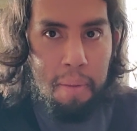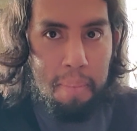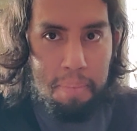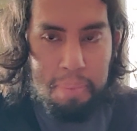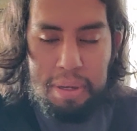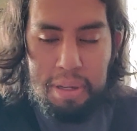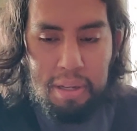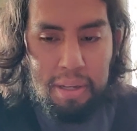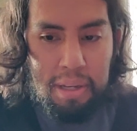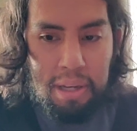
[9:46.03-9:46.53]

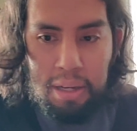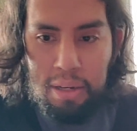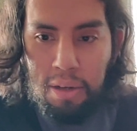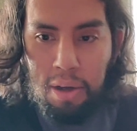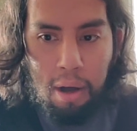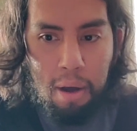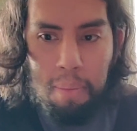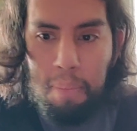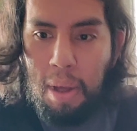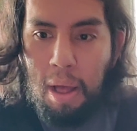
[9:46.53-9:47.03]
peak
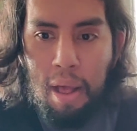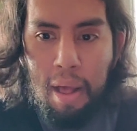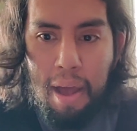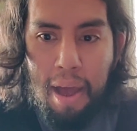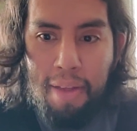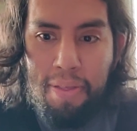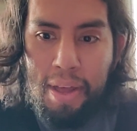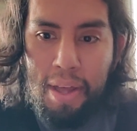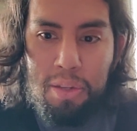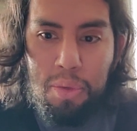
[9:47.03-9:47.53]
income.
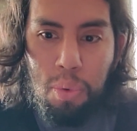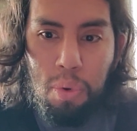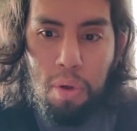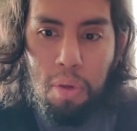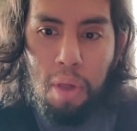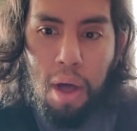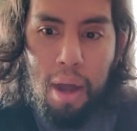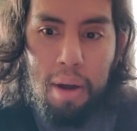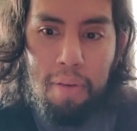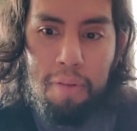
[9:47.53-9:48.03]
And that's where a
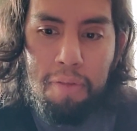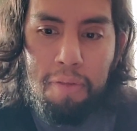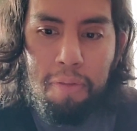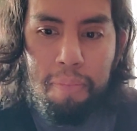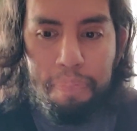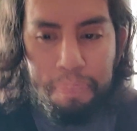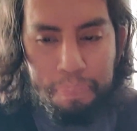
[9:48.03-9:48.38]
lot of,